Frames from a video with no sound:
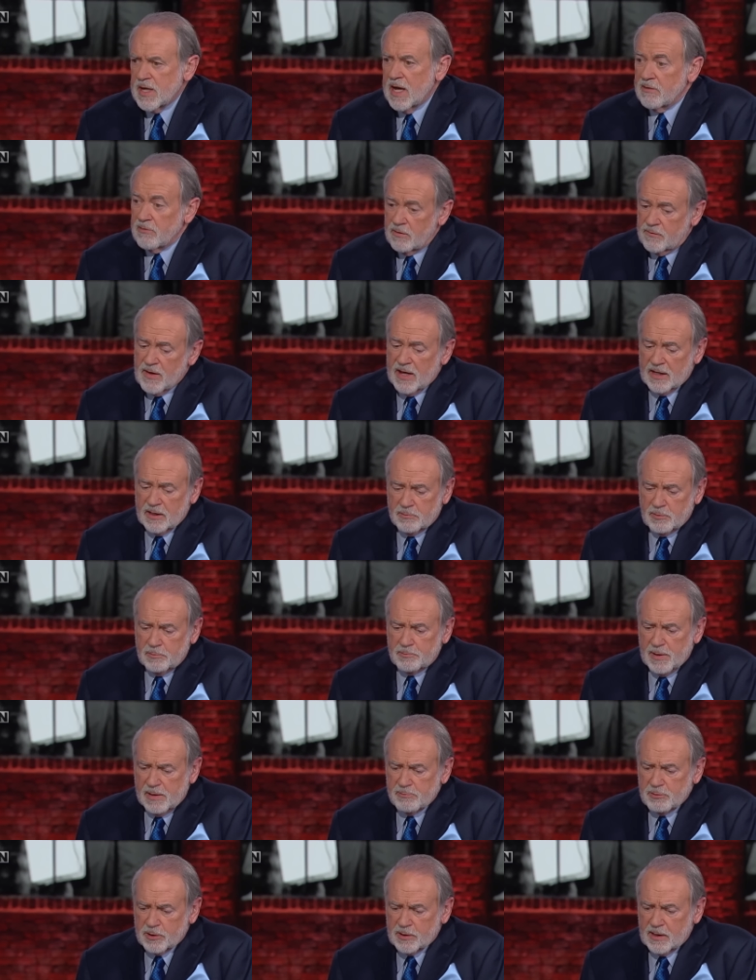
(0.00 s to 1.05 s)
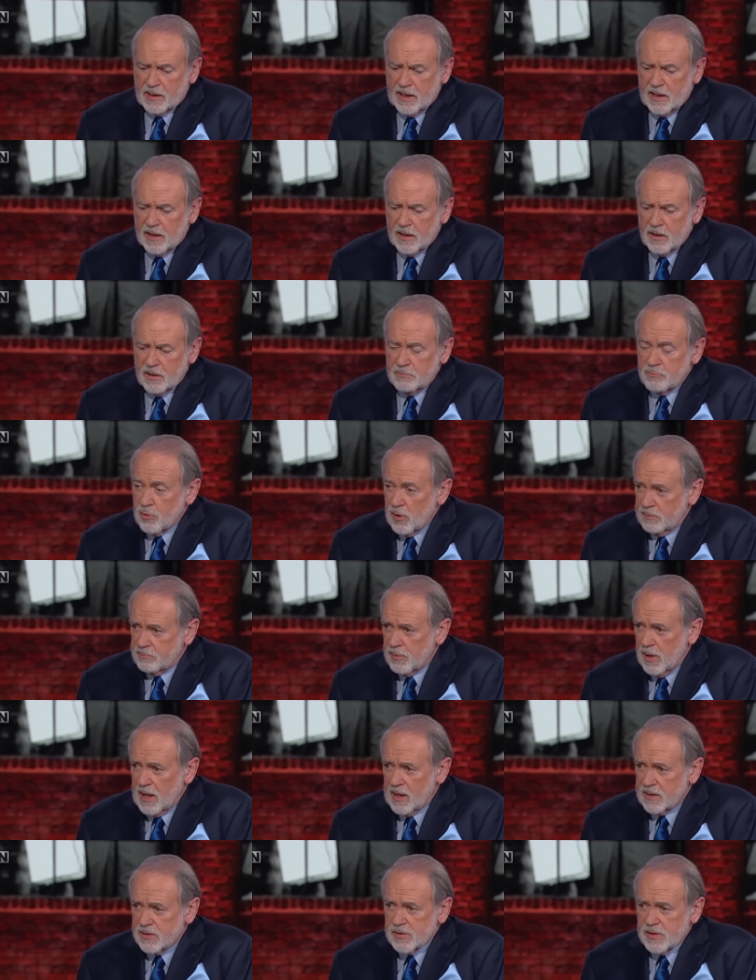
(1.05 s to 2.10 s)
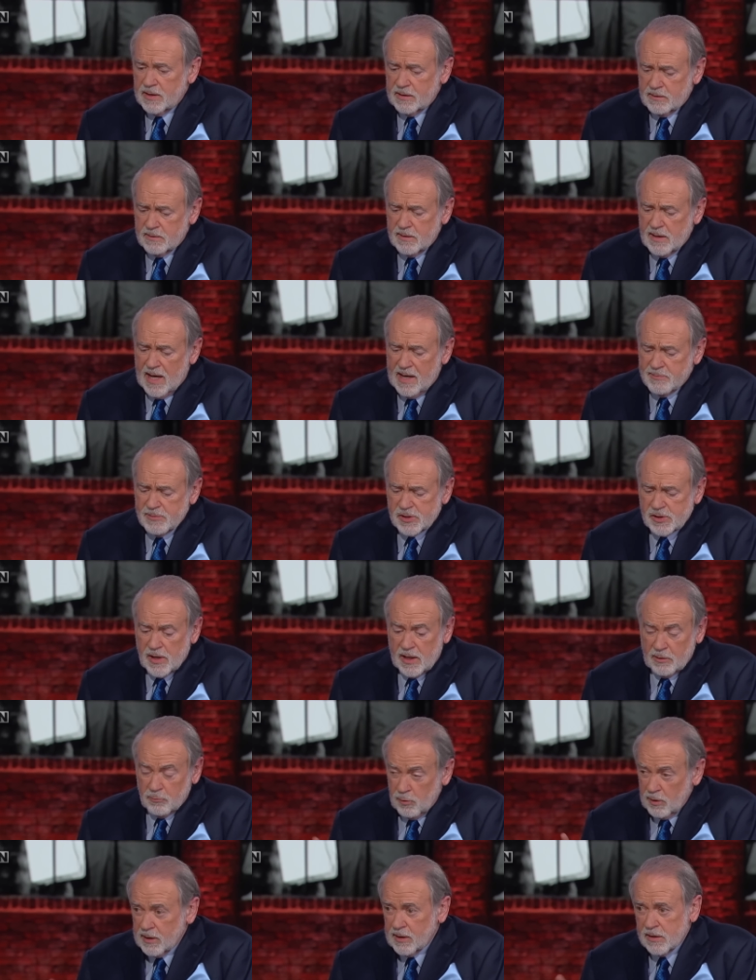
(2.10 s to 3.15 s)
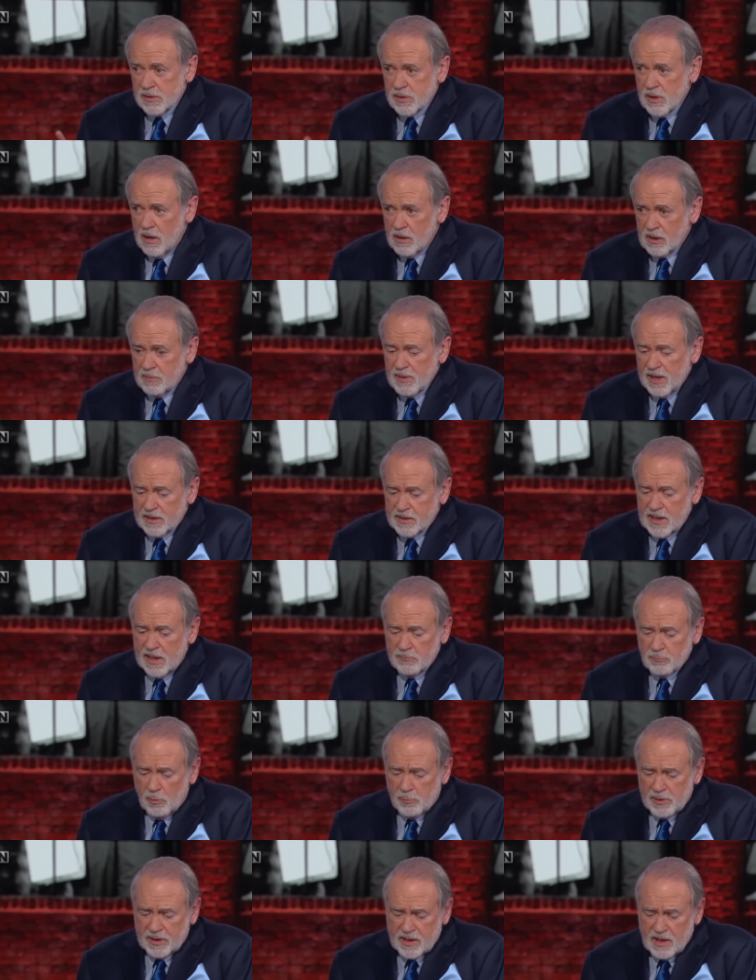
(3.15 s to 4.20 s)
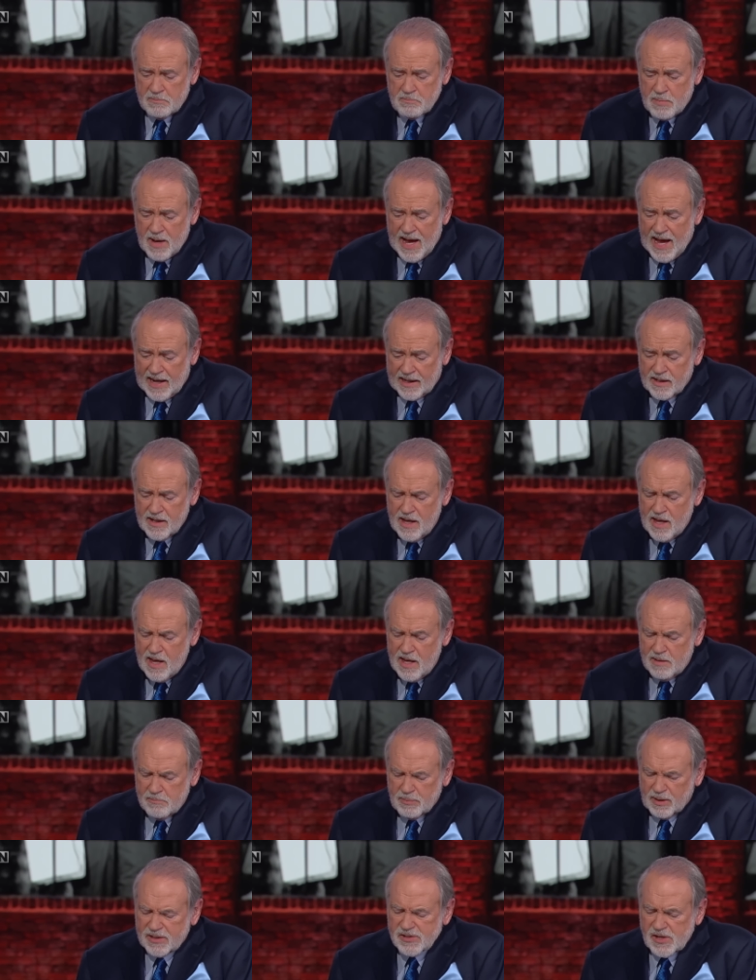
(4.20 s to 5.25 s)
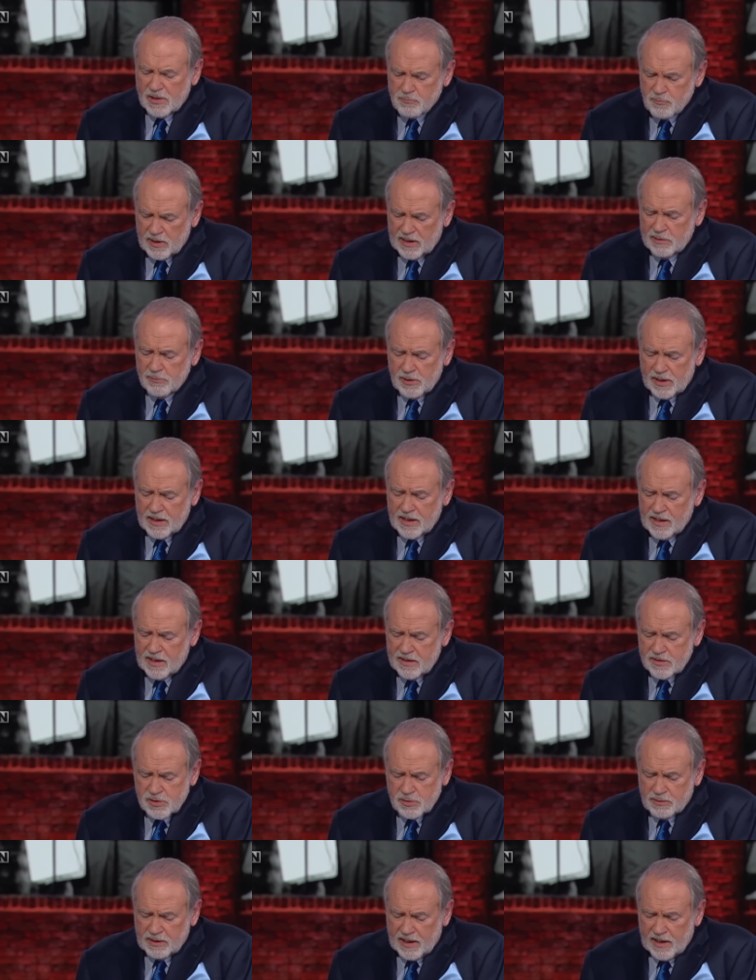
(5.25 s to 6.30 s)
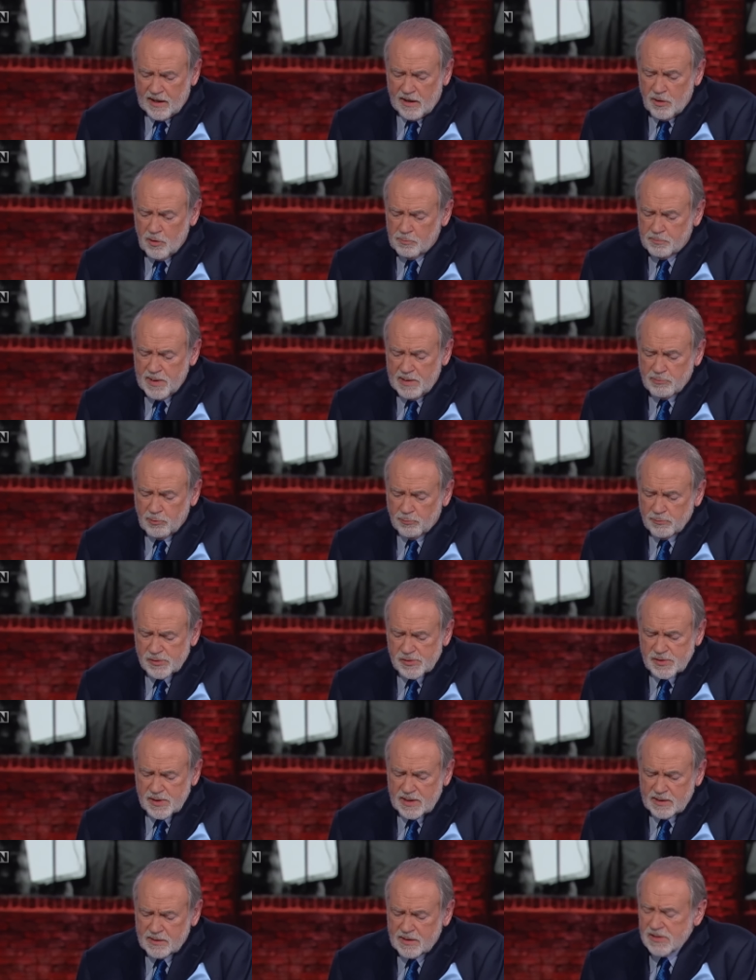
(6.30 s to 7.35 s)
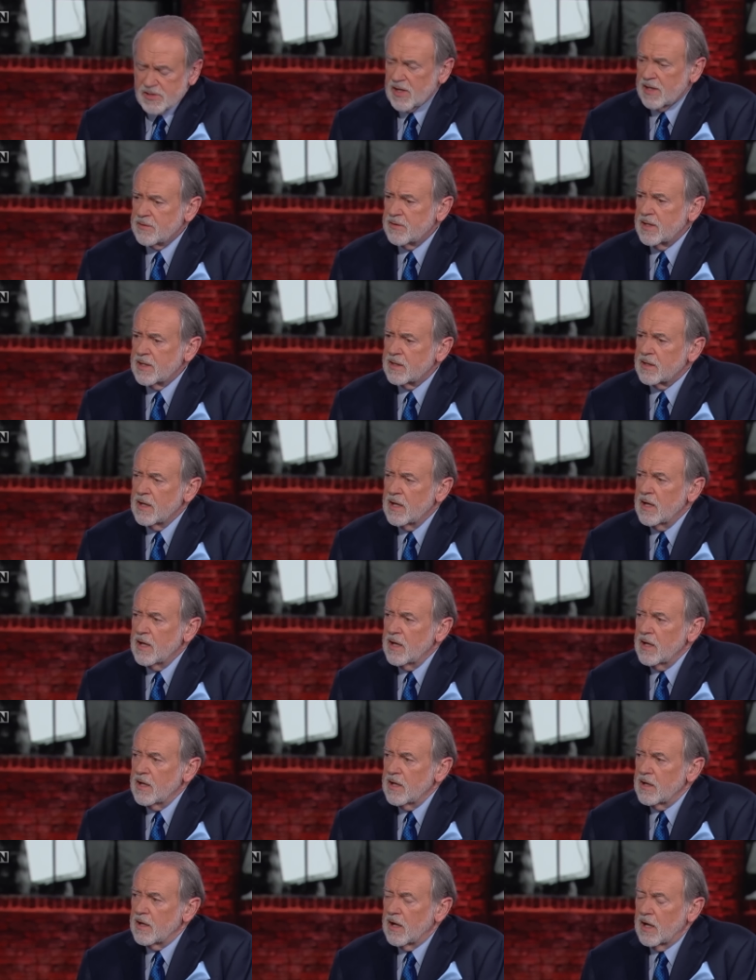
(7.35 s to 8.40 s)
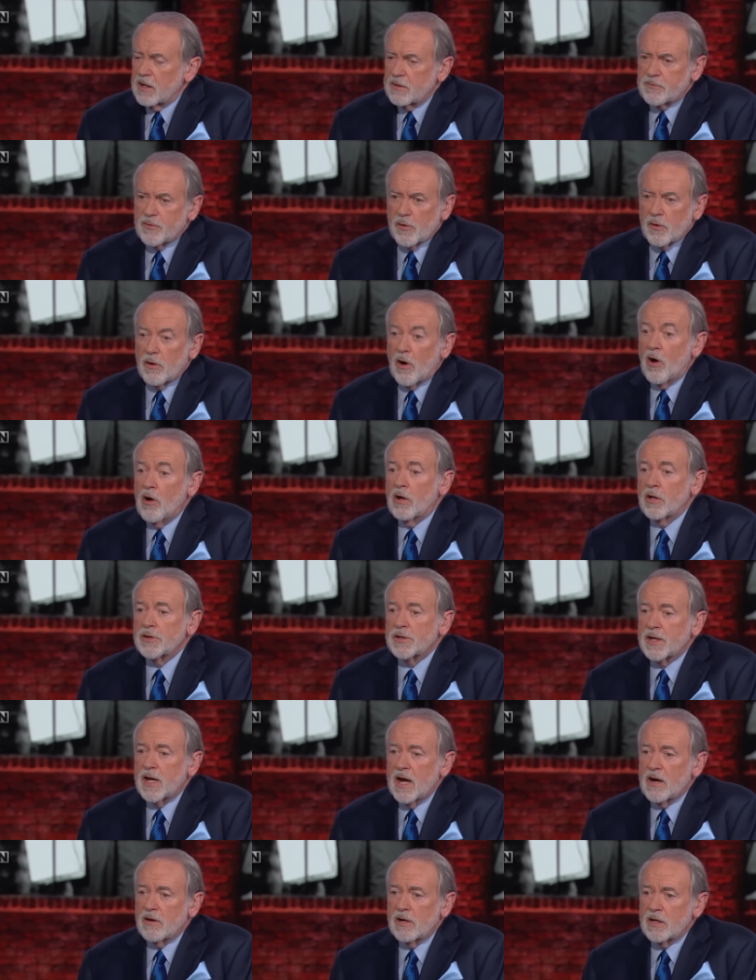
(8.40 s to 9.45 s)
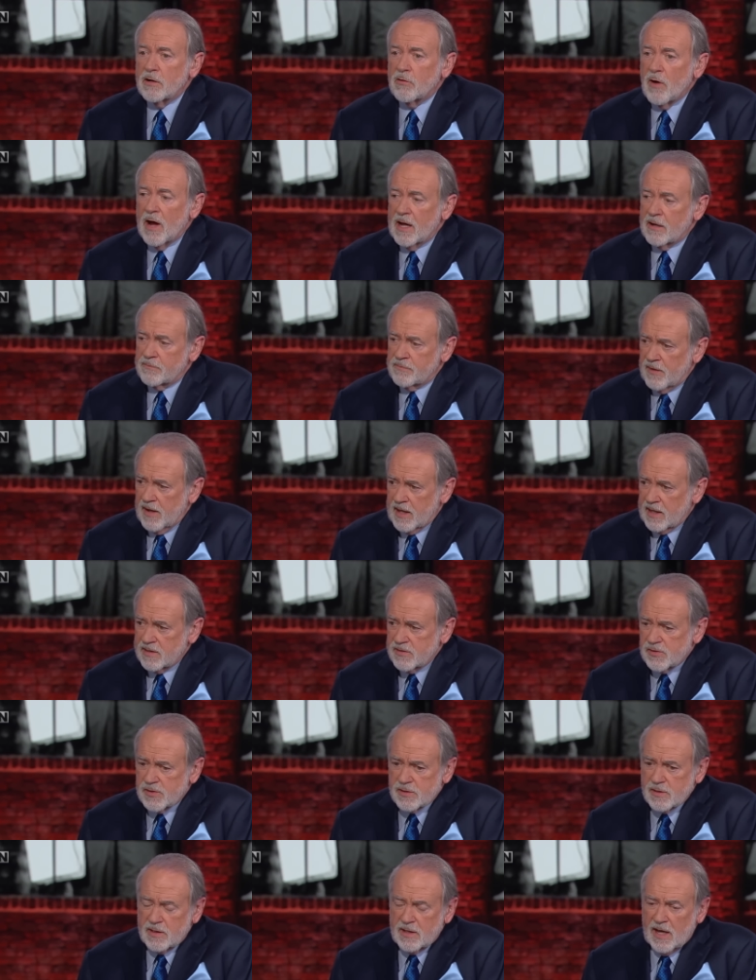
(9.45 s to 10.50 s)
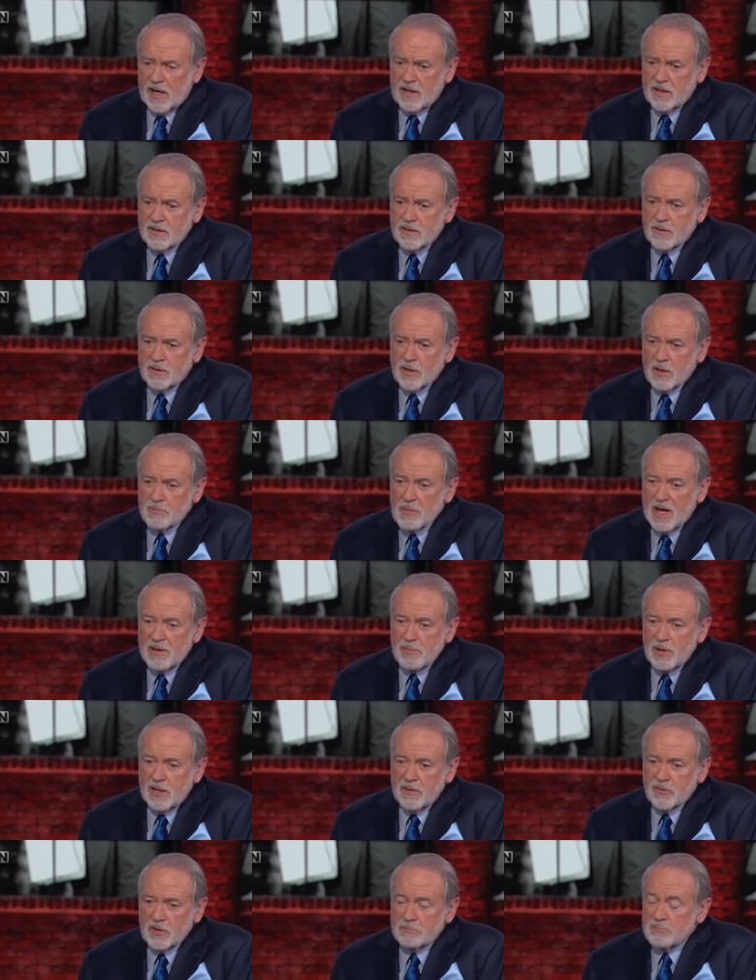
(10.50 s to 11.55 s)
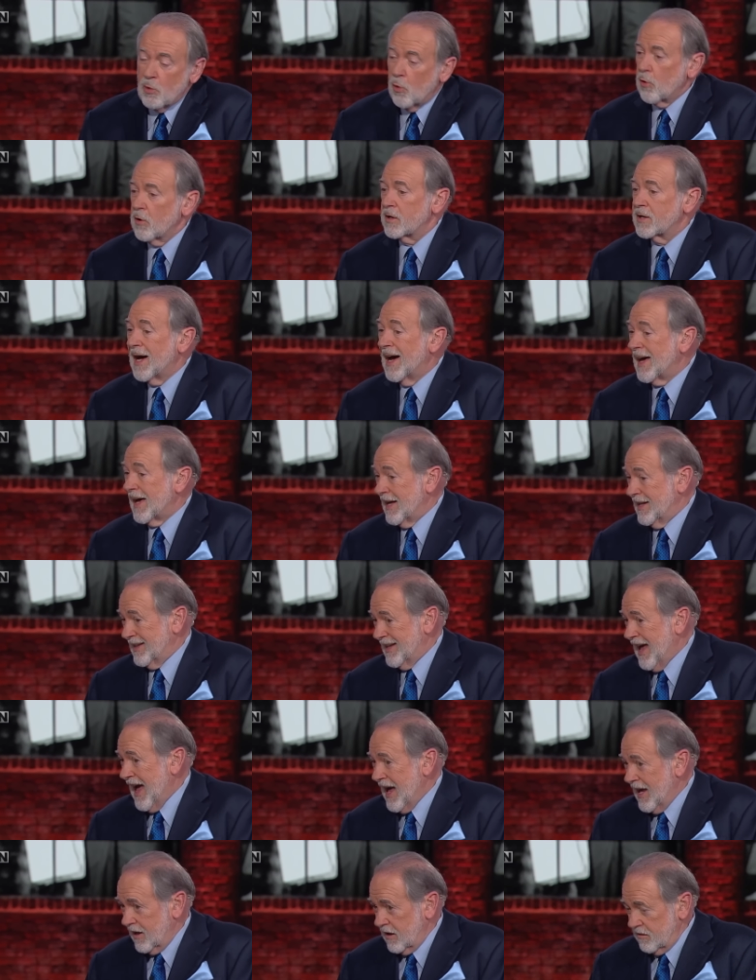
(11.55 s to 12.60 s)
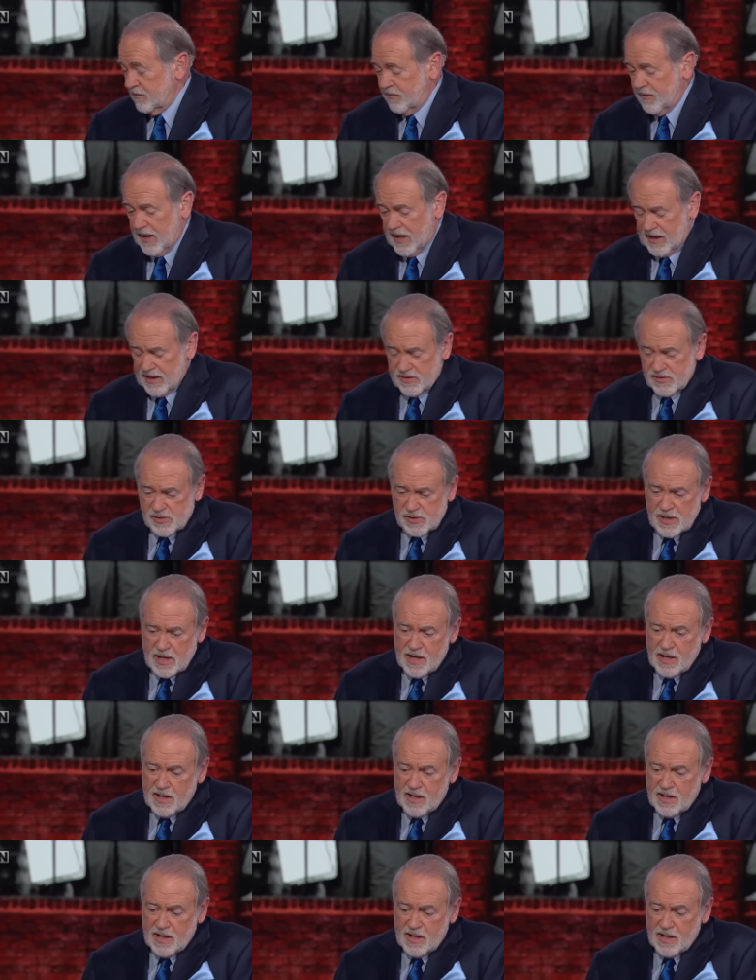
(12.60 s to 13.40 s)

now available. People can get it on BritBox and Amazon. And we're going to talk about that when we come back, because I really want to get into it. And I hope people will see it, because I think for all the Cary Grant fans, and there may be even more Dyan Cannon fans,